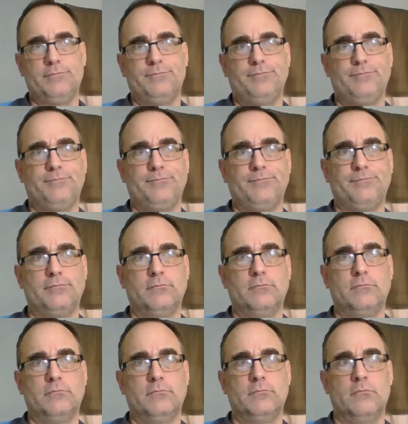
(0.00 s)

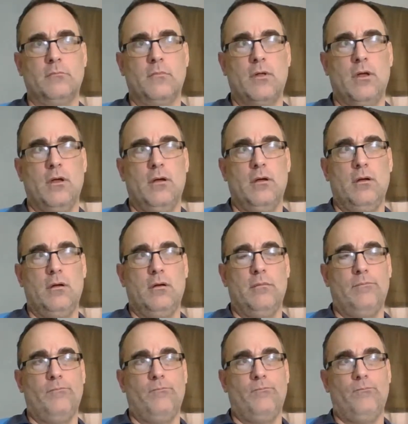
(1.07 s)

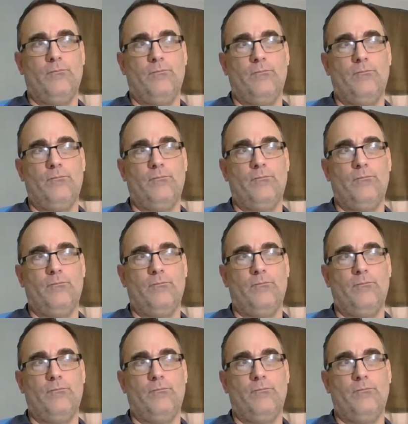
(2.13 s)
(no one is talking)